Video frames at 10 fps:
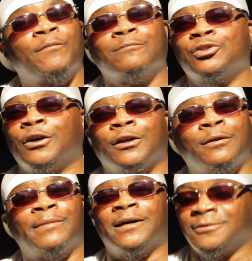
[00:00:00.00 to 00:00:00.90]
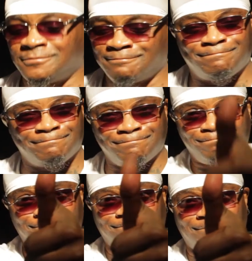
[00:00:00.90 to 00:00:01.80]
I'm talking about,
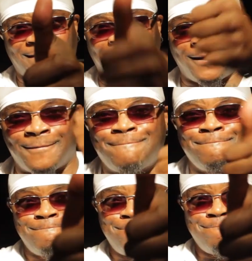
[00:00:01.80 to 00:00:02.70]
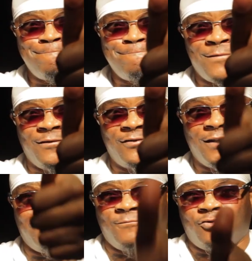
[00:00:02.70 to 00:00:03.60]
hey, you
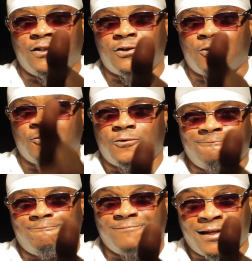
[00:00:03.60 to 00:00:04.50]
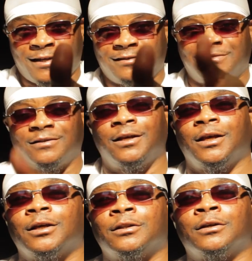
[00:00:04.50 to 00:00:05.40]
see, you see those? Yes.
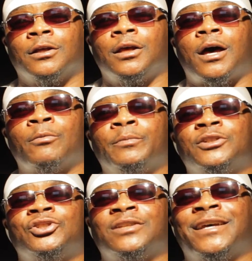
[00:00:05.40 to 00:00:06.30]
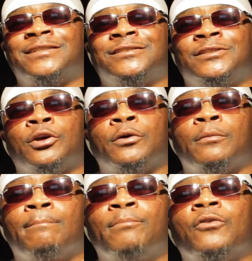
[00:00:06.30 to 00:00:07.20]
Look, I'm gonna put it to you like this here.
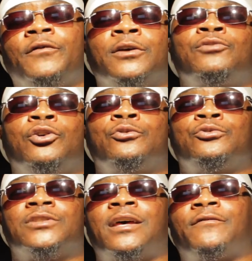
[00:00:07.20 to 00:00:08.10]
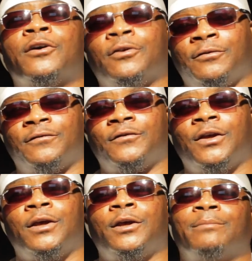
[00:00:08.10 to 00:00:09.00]
Both of them dudes left Earth,
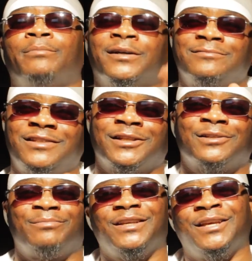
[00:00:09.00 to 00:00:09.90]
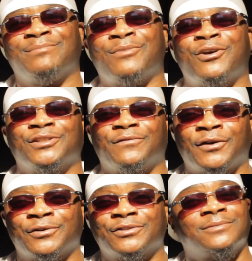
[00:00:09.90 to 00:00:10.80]
but Killer B hit Mars
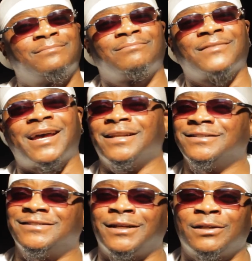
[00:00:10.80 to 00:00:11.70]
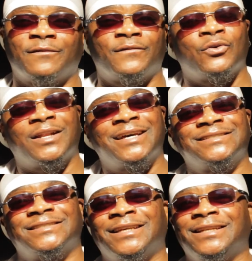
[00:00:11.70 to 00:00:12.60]
first. I done said it before and I'll
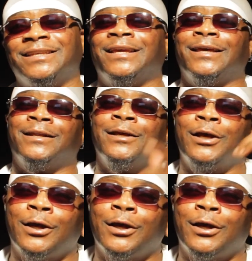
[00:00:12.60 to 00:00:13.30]
say it again.